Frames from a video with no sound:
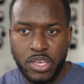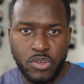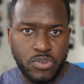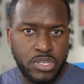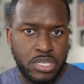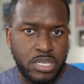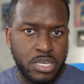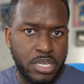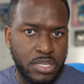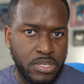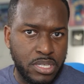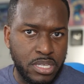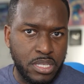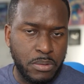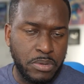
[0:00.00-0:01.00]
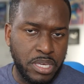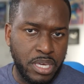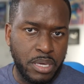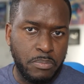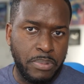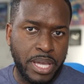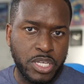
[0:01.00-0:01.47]
You can see the
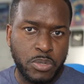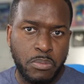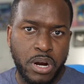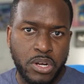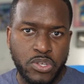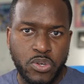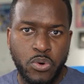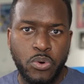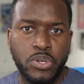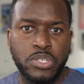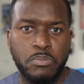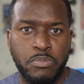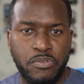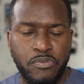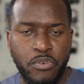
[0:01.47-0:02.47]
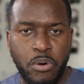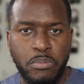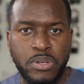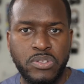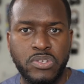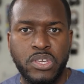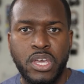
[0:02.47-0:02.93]
Geek Benchmark scores and
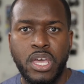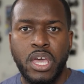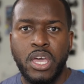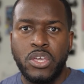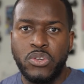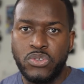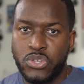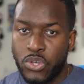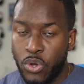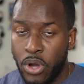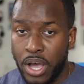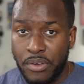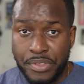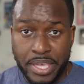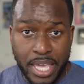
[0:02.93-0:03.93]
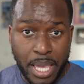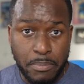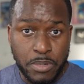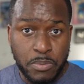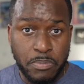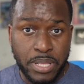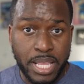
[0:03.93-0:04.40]
performance. You saw how the
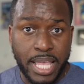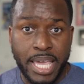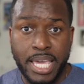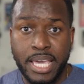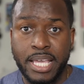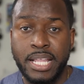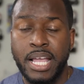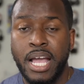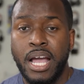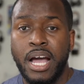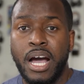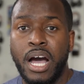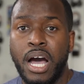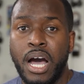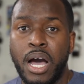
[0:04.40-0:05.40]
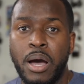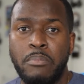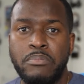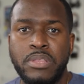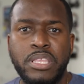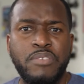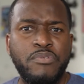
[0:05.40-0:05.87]
games played.
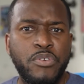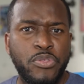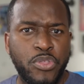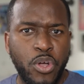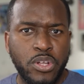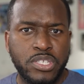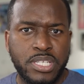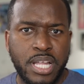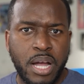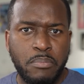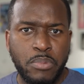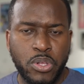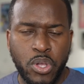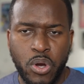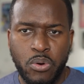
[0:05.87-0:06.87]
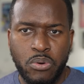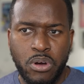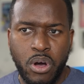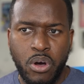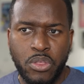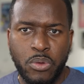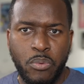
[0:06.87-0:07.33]
Leave your thoughts down below.
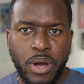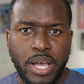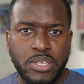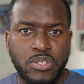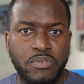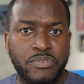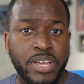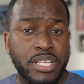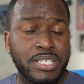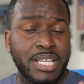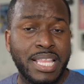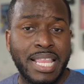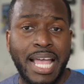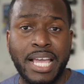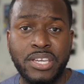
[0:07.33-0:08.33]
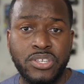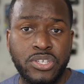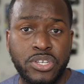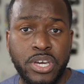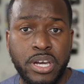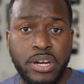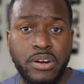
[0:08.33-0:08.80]
Otherwise, don't forget to like,
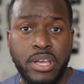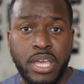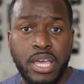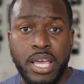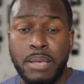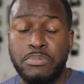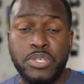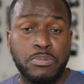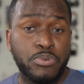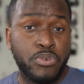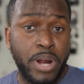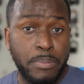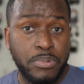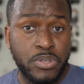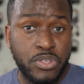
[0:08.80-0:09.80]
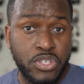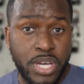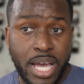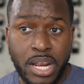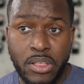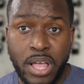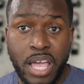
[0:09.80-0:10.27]
share, and subscribe to the
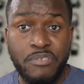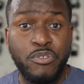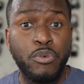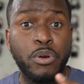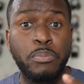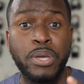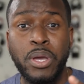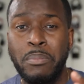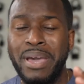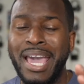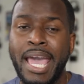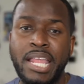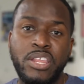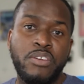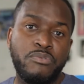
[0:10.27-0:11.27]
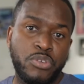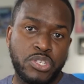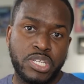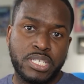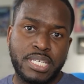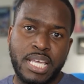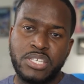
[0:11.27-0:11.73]
channel. And if you want to pick up any of those
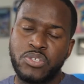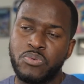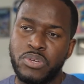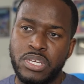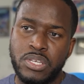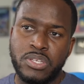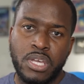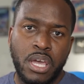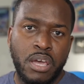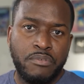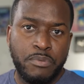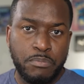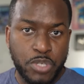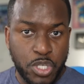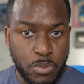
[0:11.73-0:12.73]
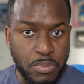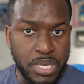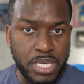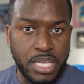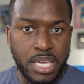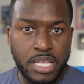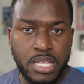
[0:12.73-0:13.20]
accessories from
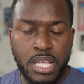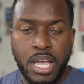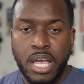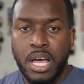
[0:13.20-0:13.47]
Spigen,